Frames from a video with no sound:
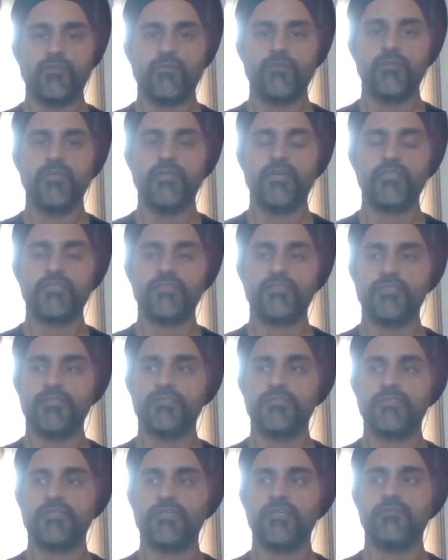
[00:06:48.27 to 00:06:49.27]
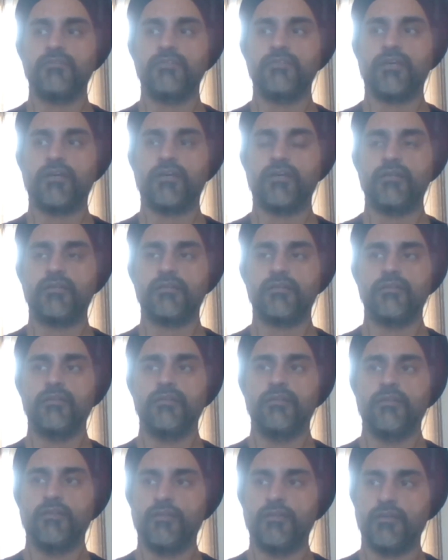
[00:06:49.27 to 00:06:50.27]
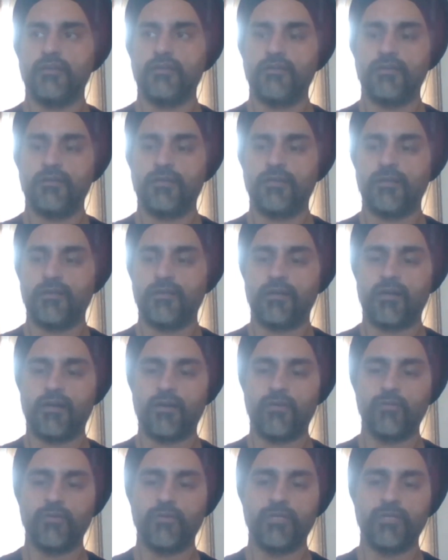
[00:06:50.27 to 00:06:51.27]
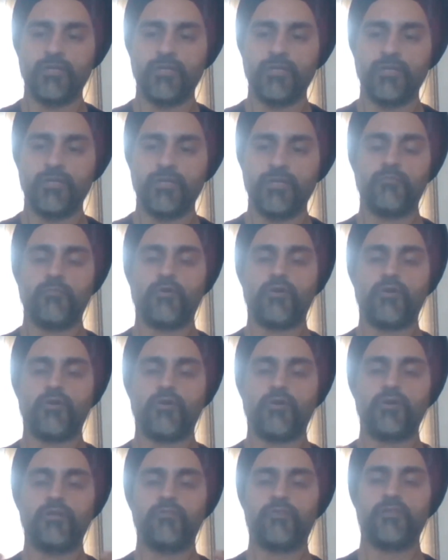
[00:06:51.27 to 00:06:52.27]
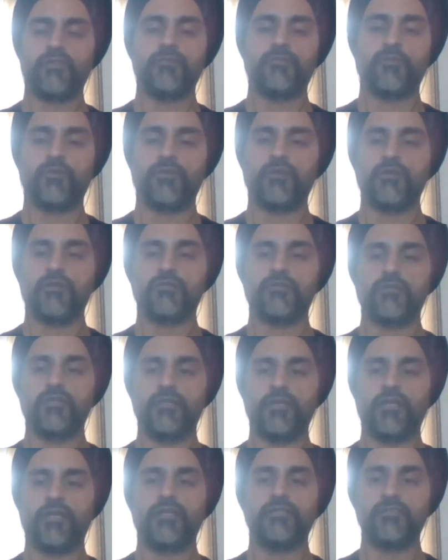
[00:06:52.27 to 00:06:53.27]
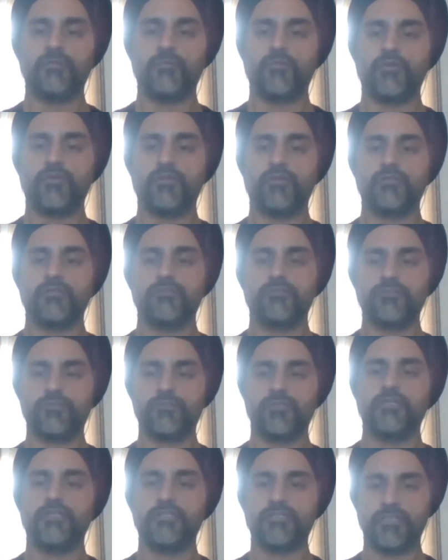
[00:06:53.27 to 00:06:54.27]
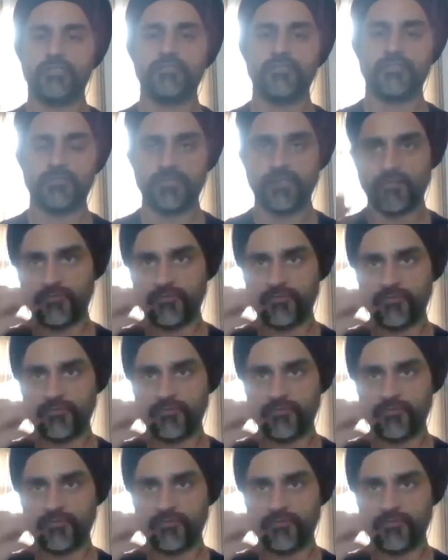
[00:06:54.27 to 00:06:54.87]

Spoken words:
He has an insight that how he can modify the product or enhance the product so that it sells itself.